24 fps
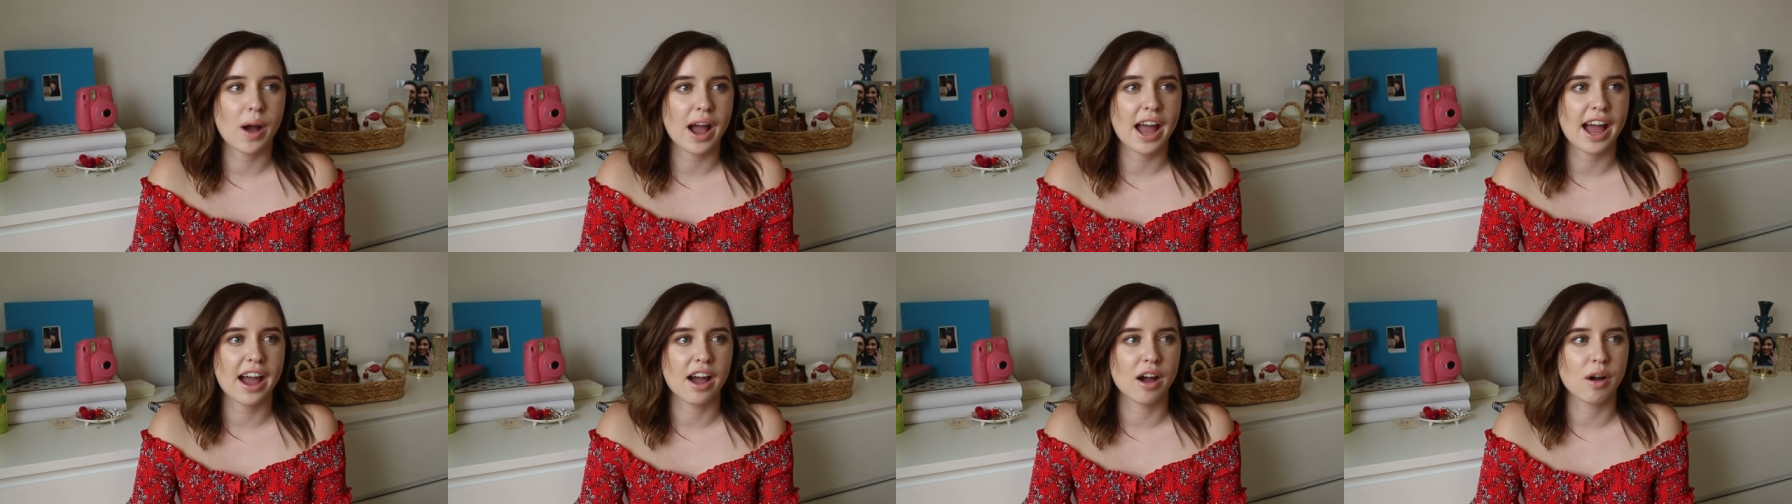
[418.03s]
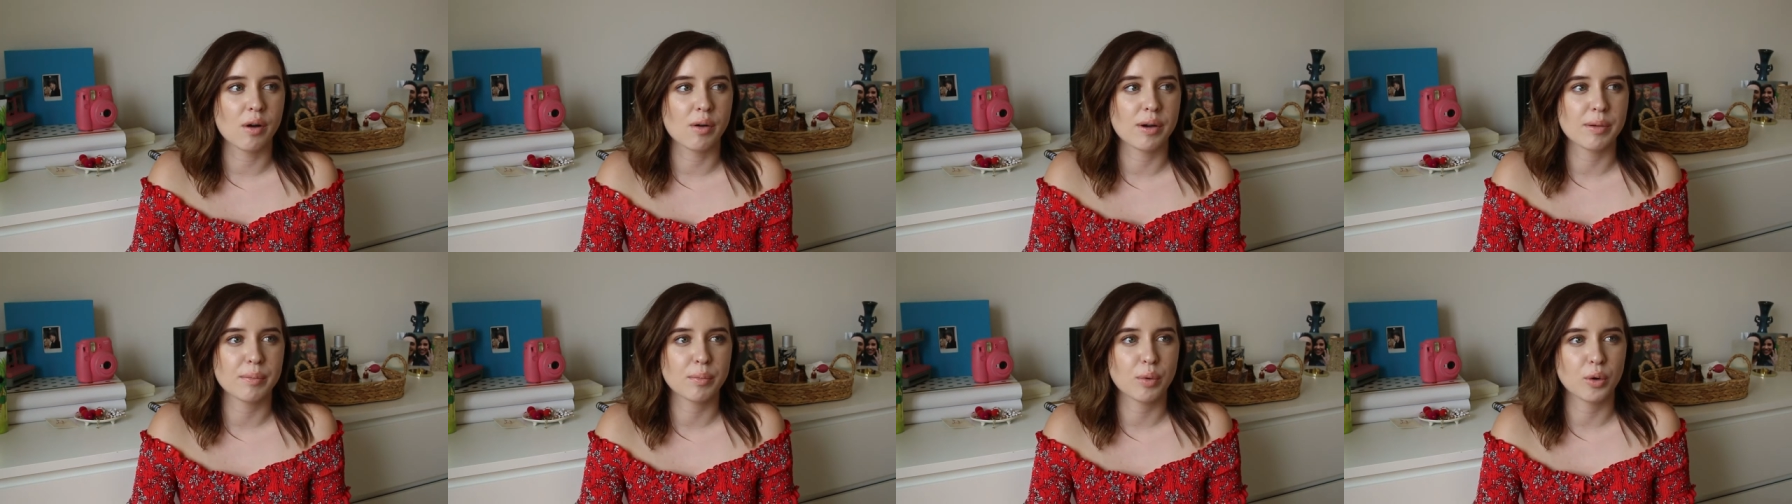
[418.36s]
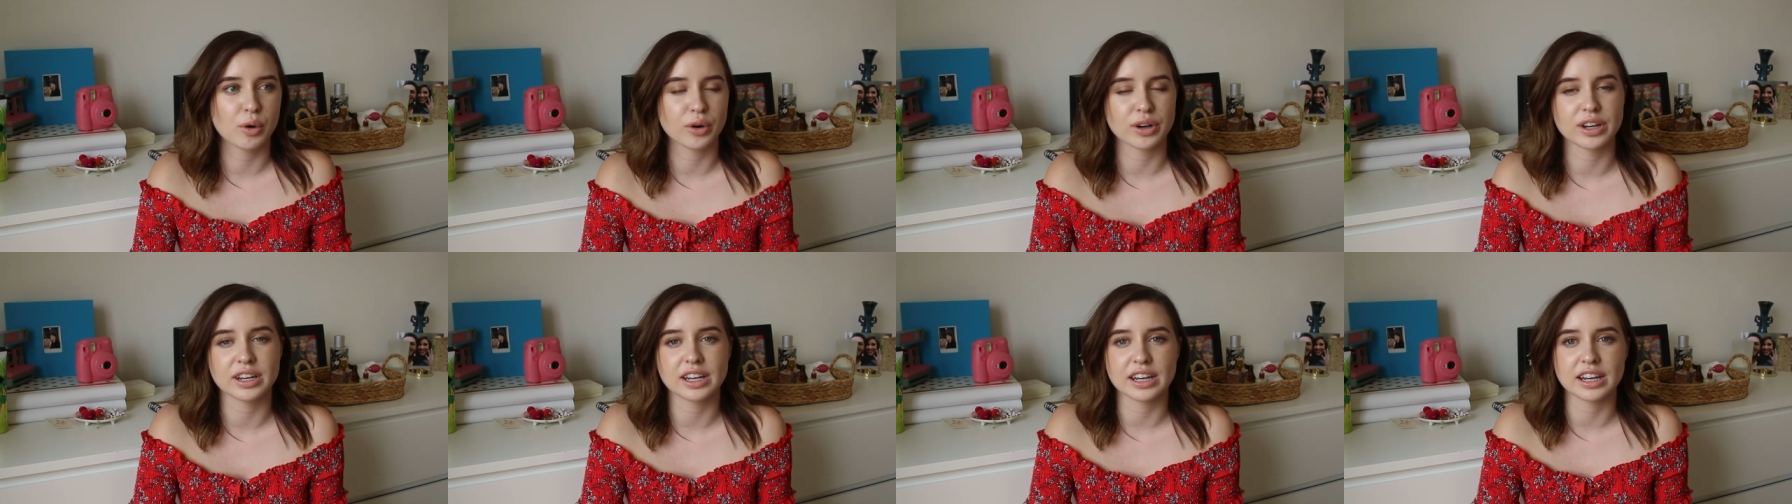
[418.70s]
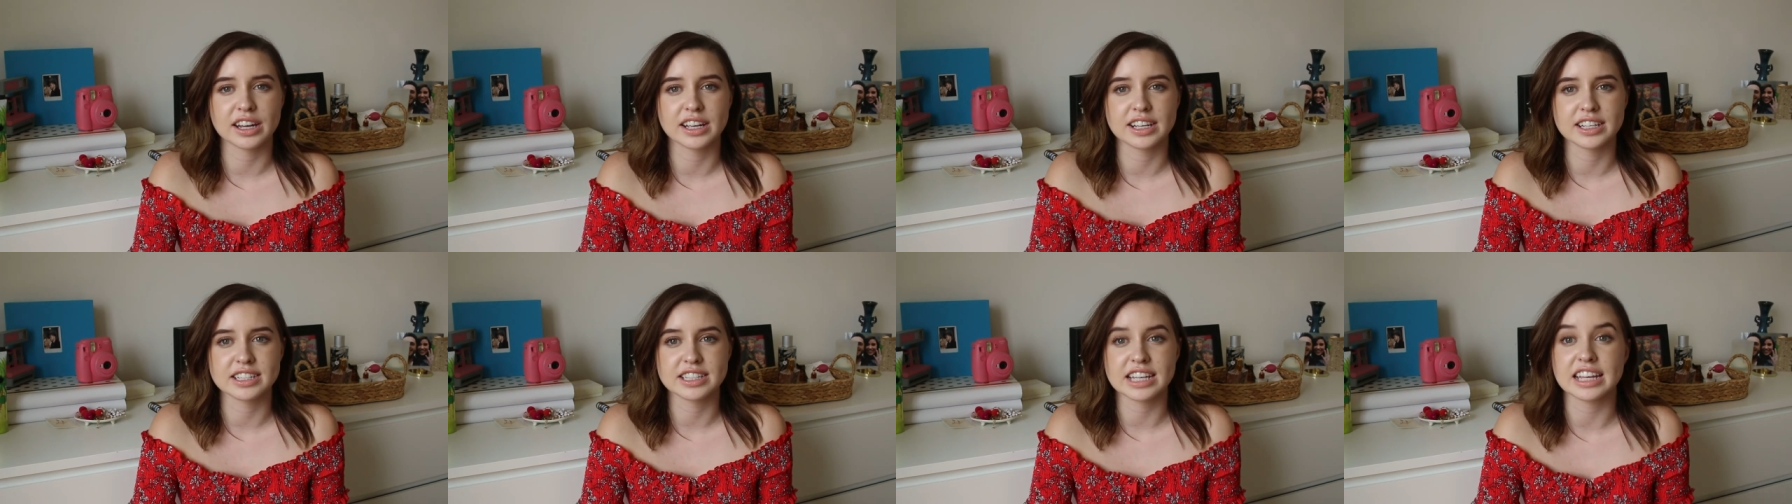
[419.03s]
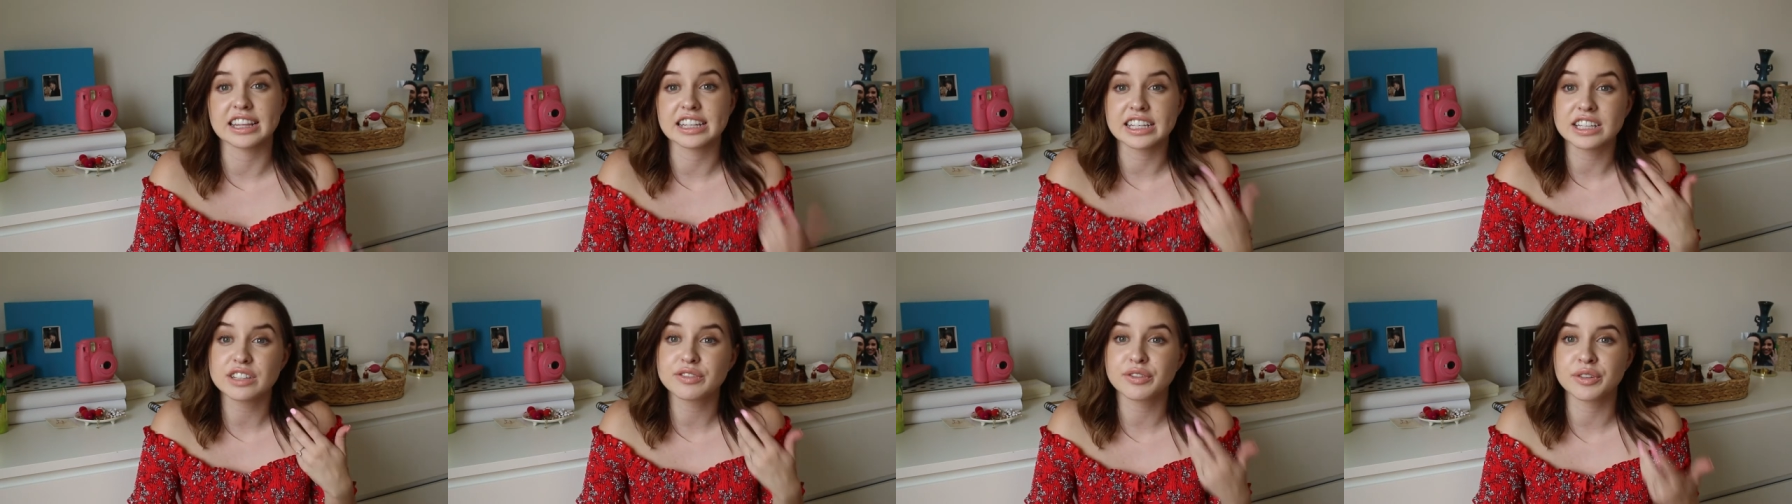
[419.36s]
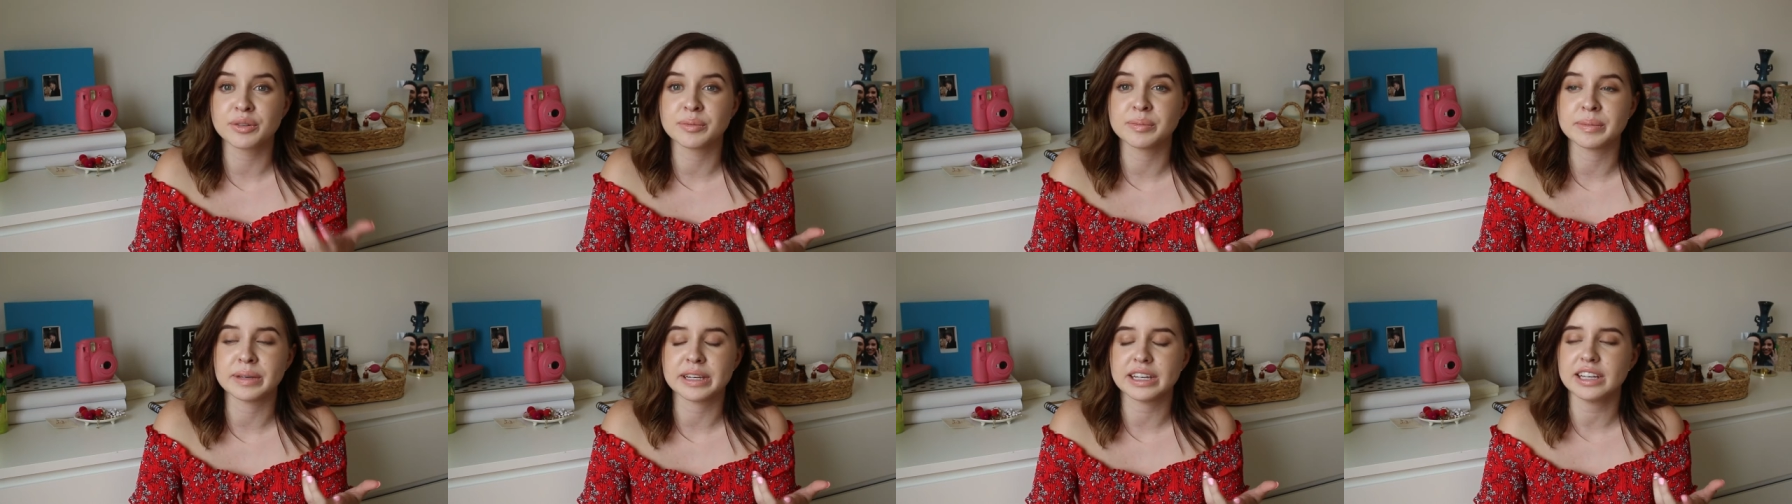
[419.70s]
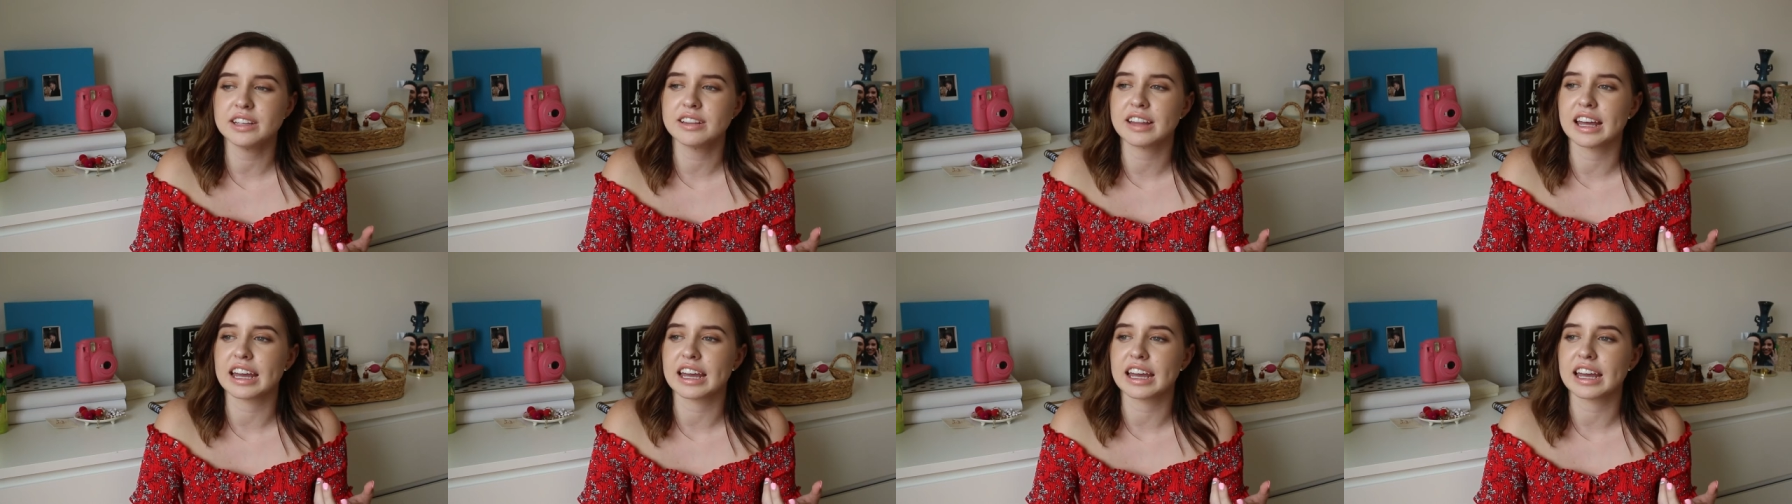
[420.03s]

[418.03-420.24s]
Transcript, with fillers: how important it is, at least for me.